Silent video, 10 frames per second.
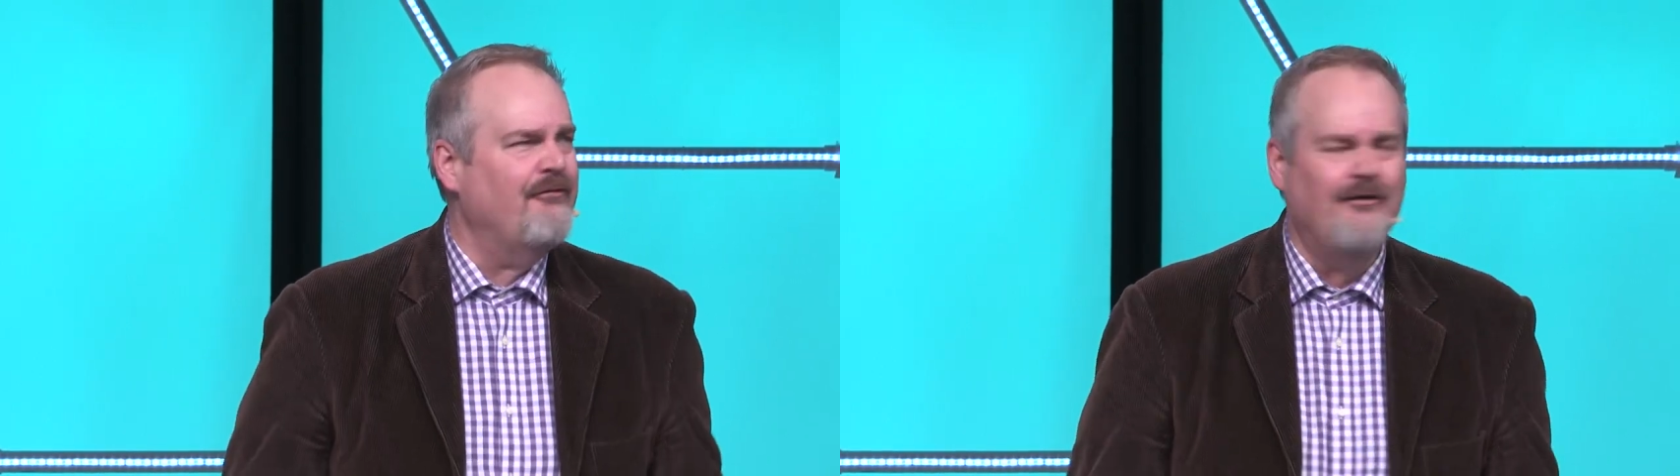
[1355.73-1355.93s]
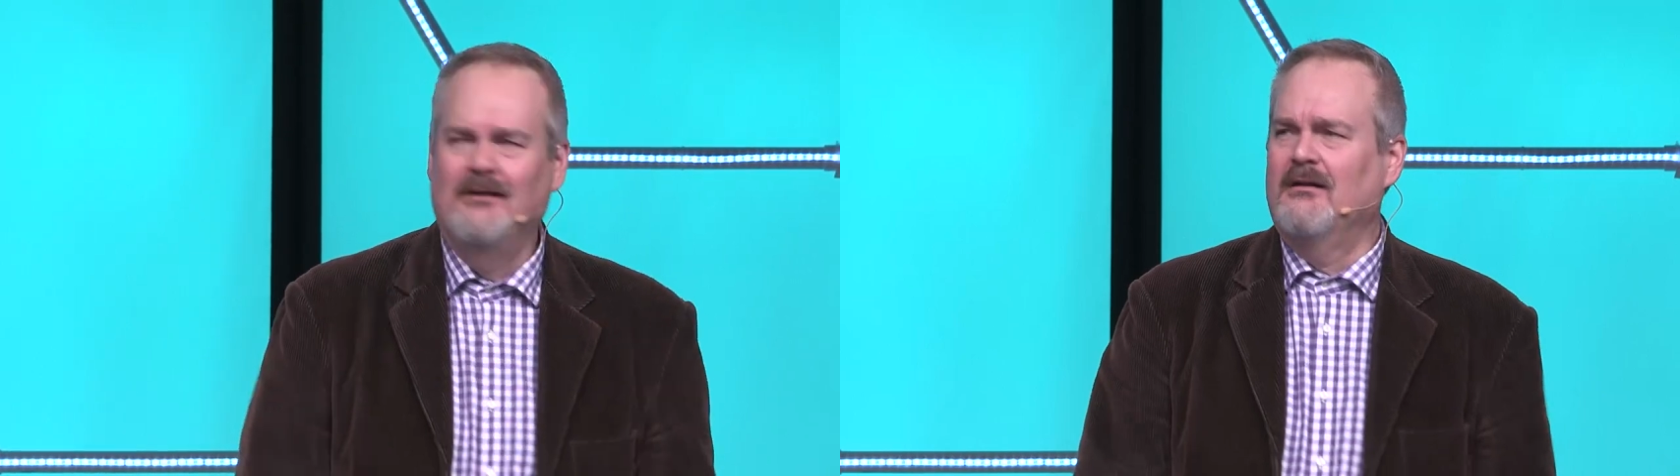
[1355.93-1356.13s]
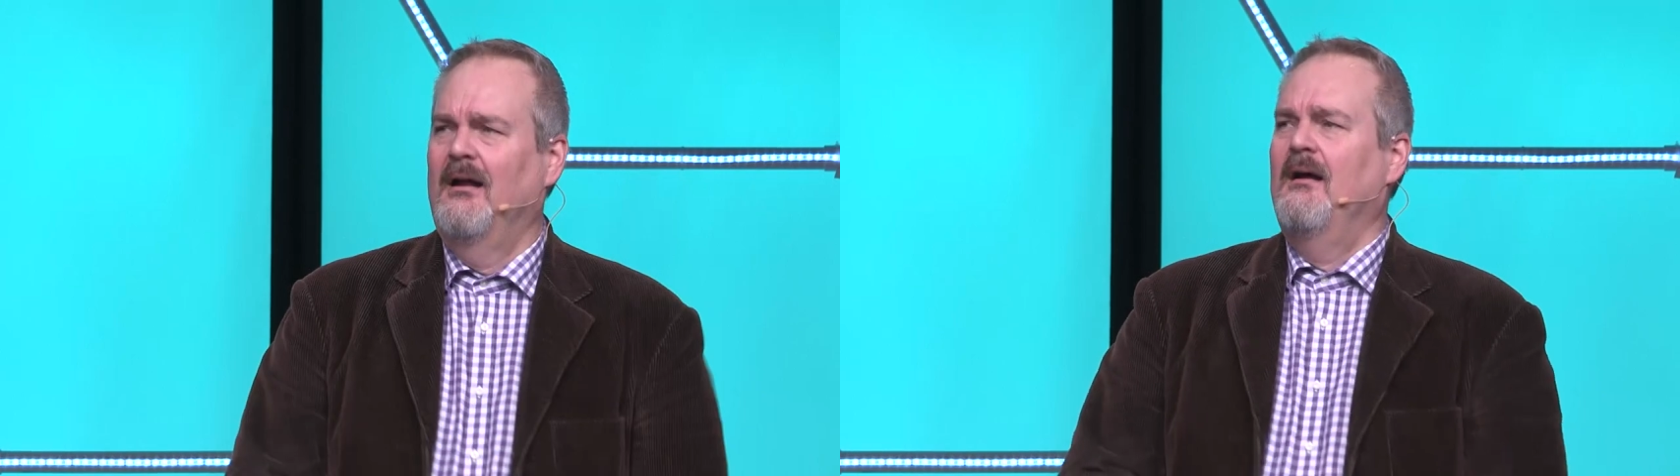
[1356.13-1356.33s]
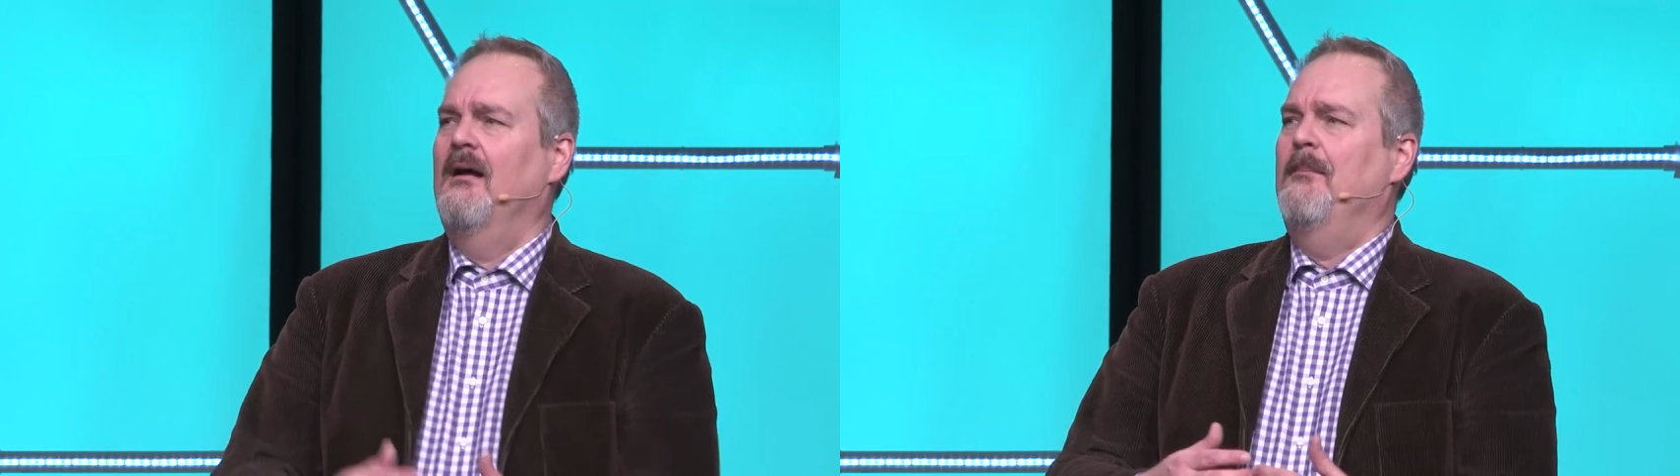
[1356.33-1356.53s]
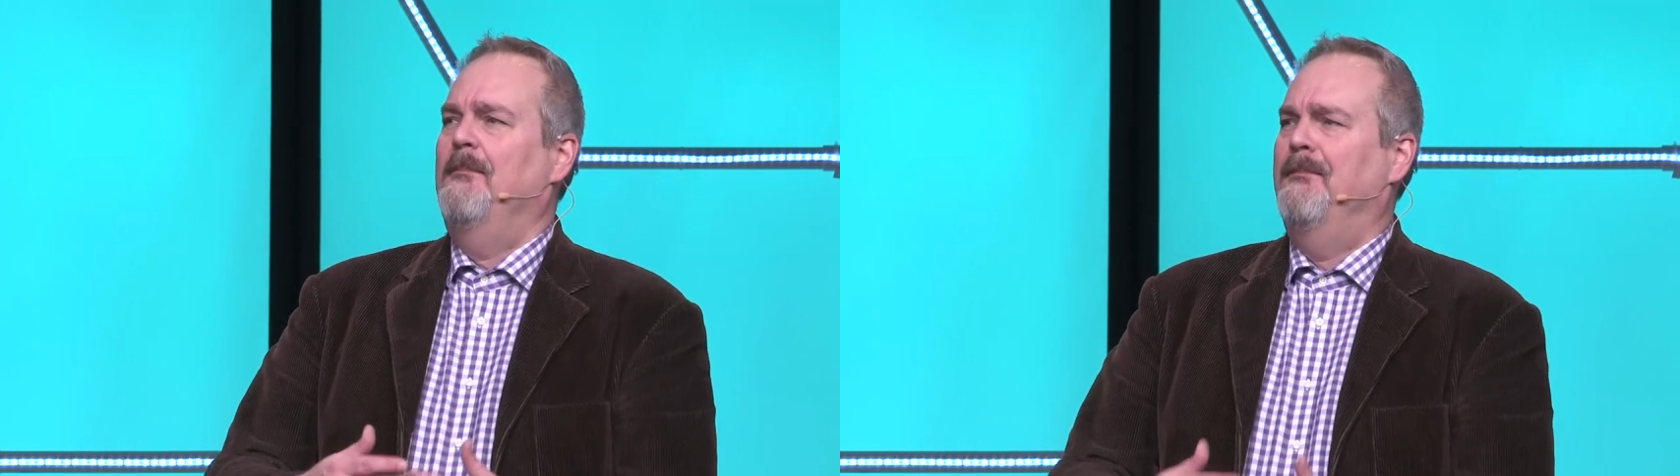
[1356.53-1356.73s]
feel
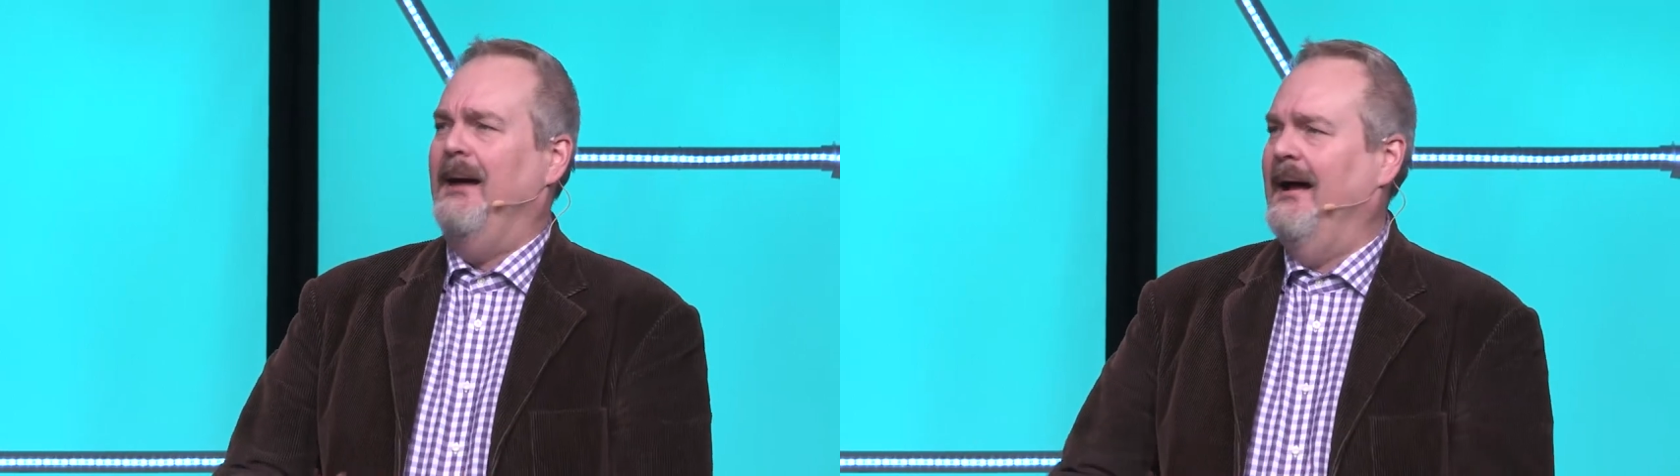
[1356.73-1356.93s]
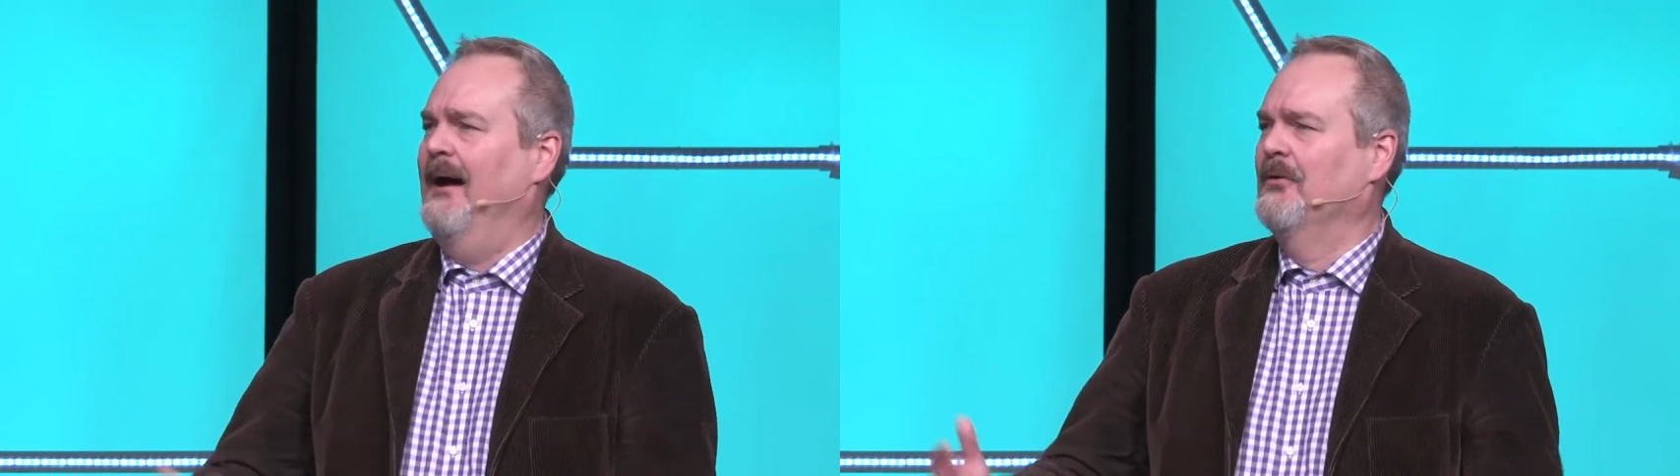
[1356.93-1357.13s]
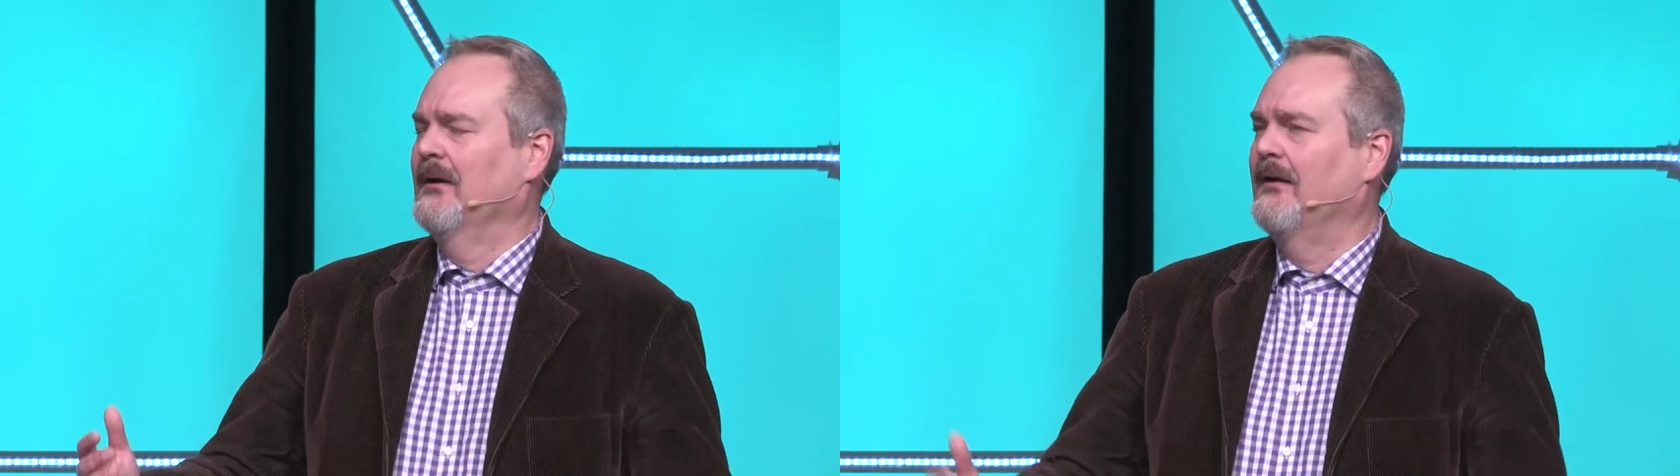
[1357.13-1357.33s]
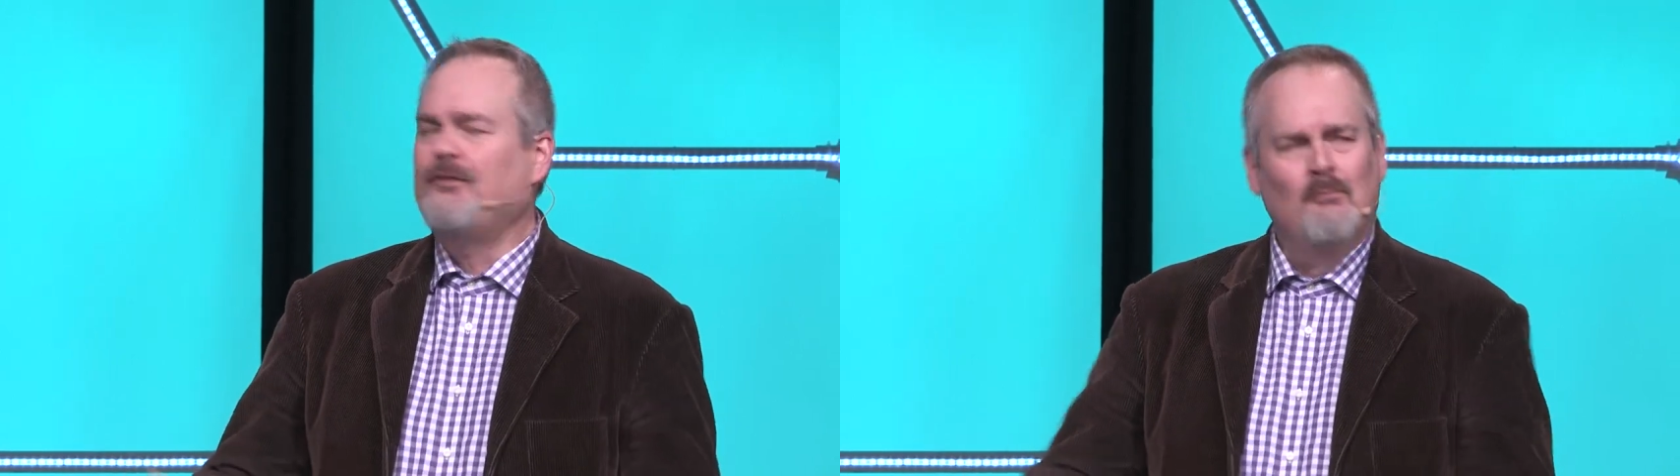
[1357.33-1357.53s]
powerless.